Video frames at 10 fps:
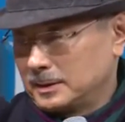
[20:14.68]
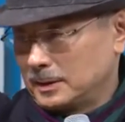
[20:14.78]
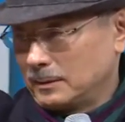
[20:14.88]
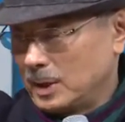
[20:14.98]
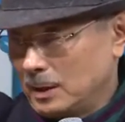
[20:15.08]

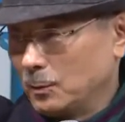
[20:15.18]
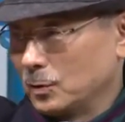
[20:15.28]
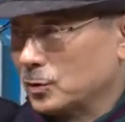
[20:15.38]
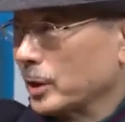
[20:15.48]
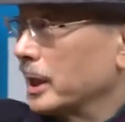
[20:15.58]
the Atomy
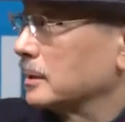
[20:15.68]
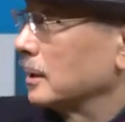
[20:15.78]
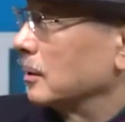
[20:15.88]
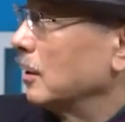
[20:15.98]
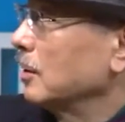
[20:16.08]
business
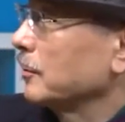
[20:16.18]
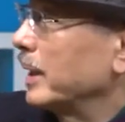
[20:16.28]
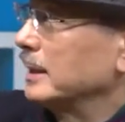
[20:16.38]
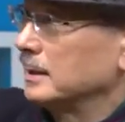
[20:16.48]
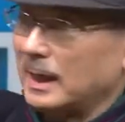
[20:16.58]
has begun to
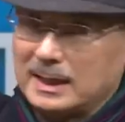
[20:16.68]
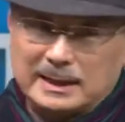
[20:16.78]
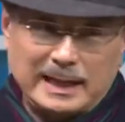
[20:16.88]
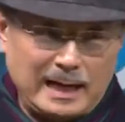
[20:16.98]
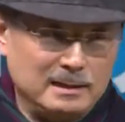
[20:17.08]
take
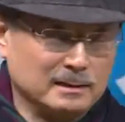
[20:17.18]
on some